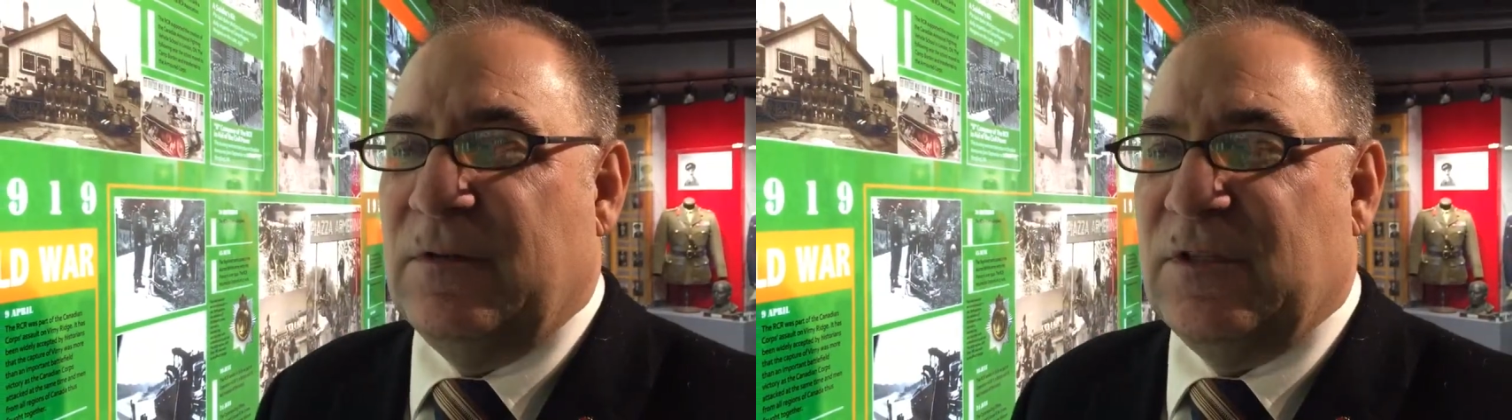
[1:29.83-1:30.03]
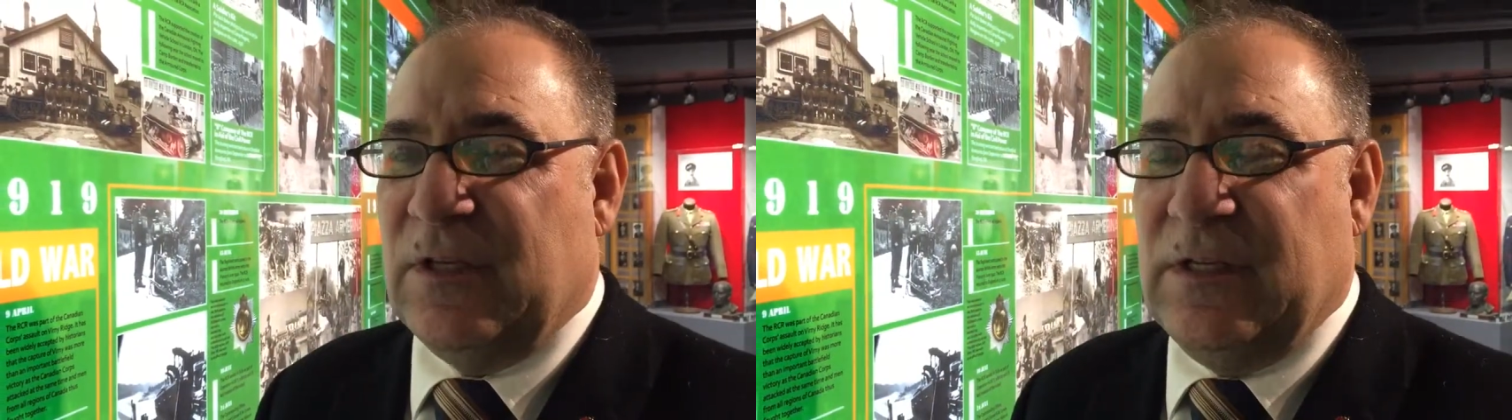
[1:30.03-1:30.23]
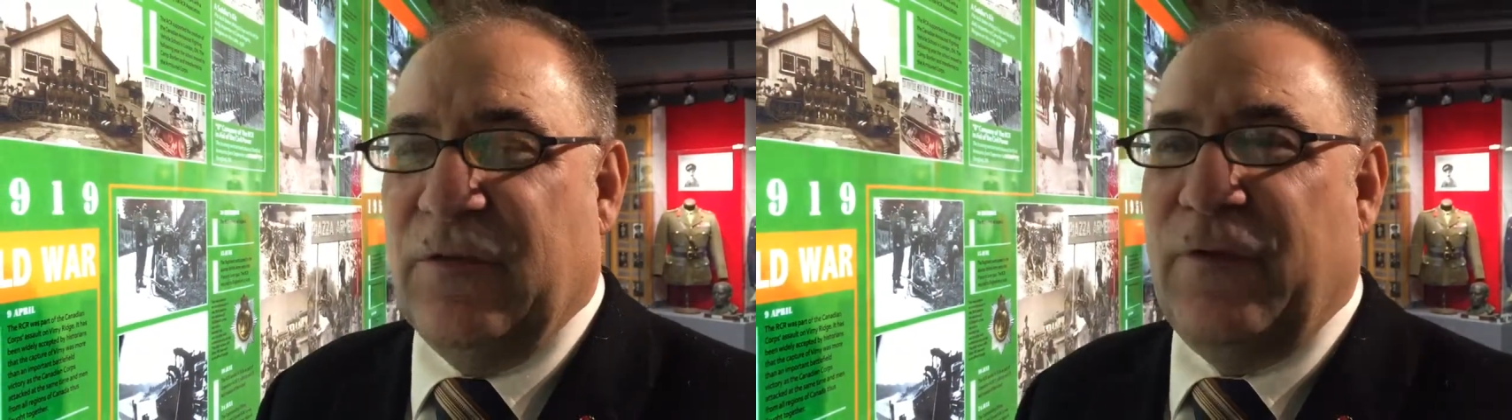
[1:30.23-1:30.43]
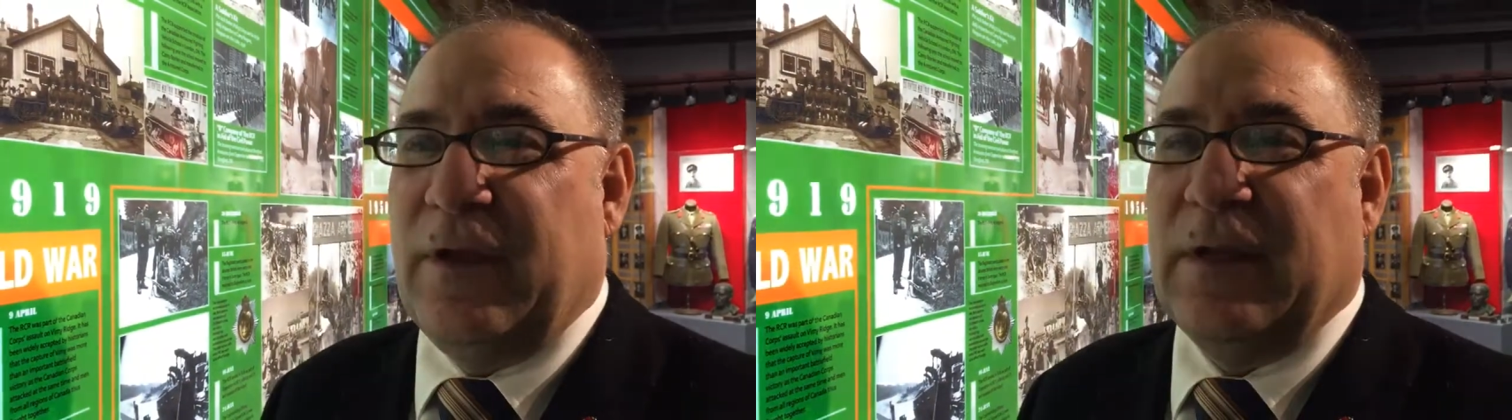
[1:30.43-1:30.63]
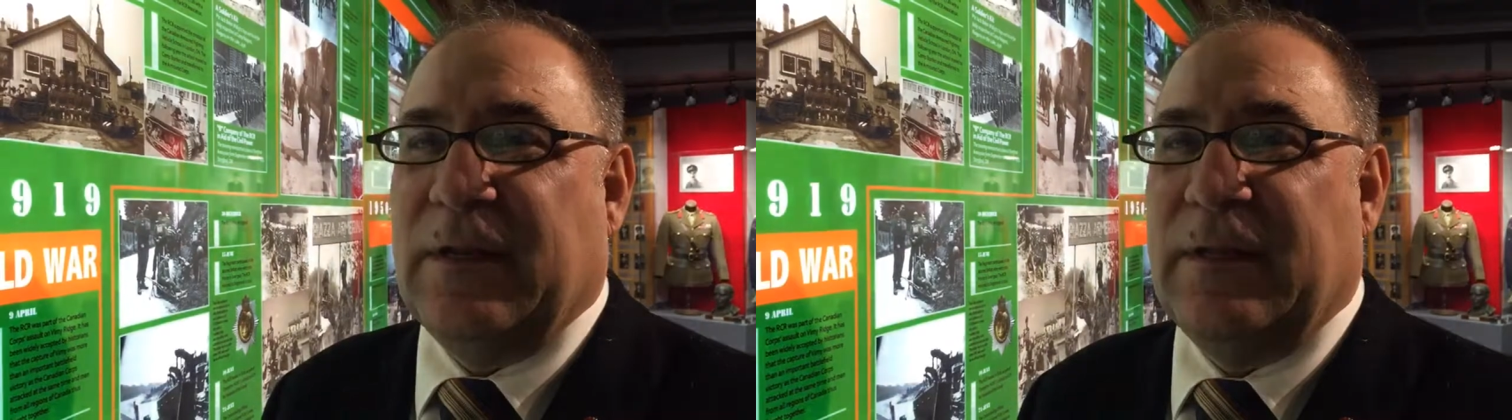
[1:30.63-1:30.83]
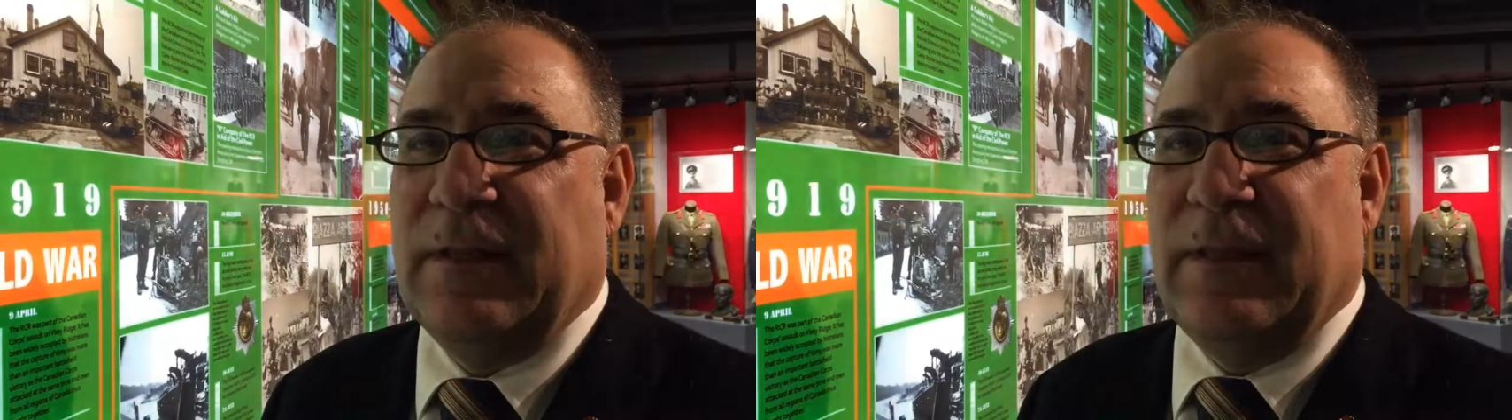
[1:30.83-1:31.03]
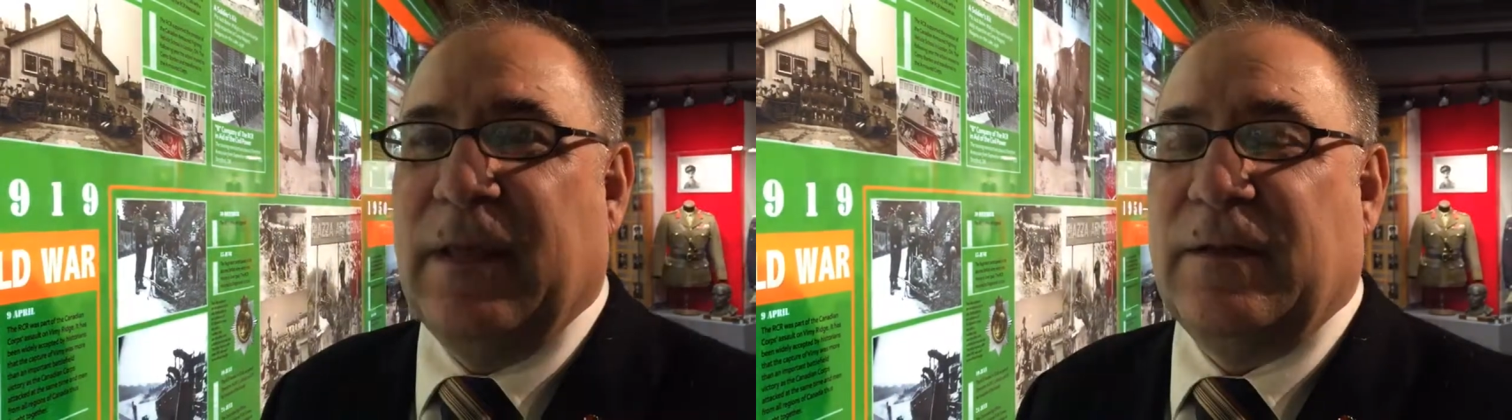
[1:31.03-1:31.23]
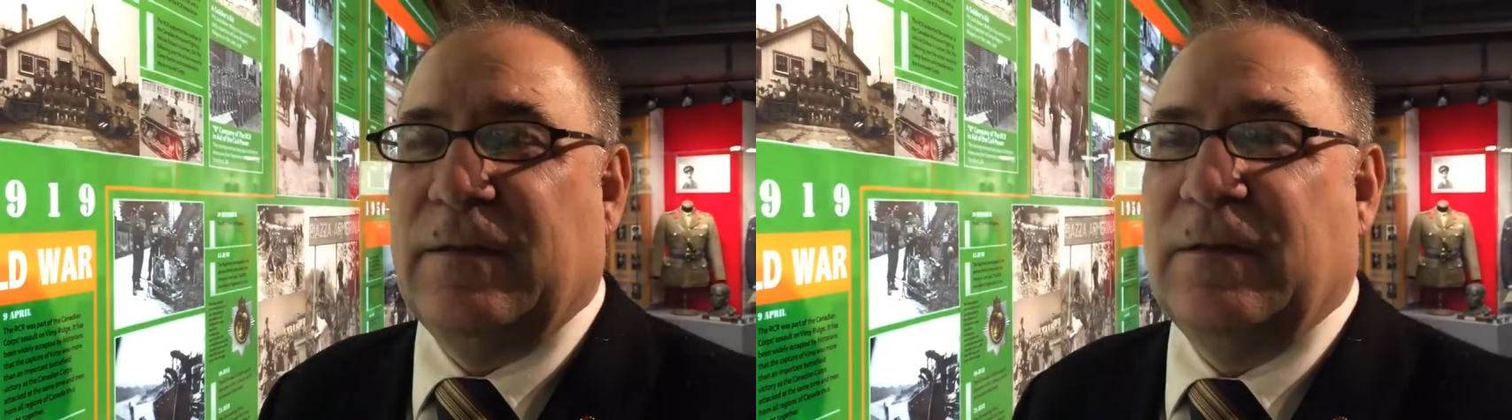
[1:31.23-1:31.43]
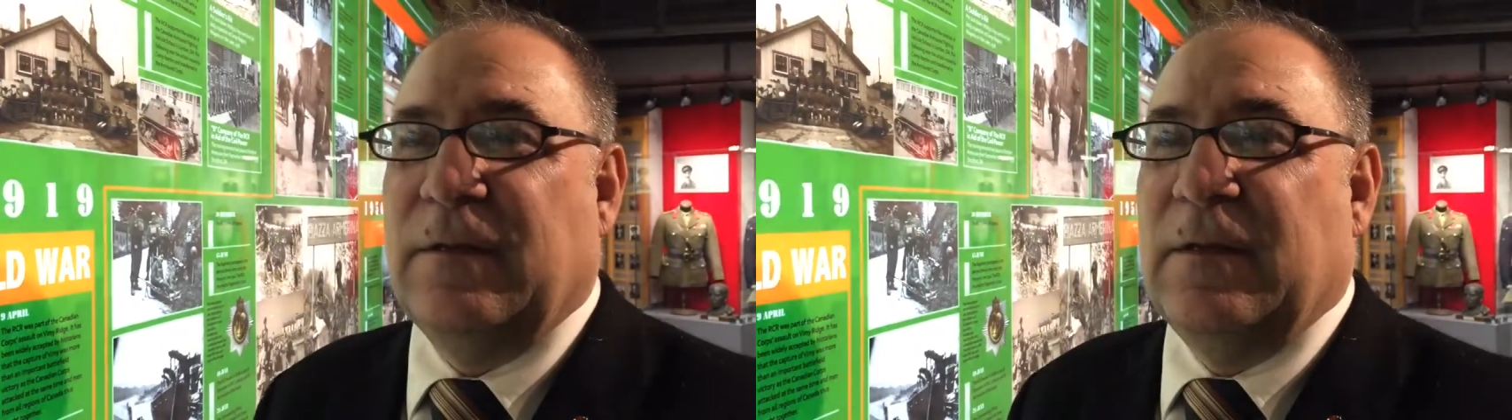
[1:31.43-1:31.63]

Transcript: significant that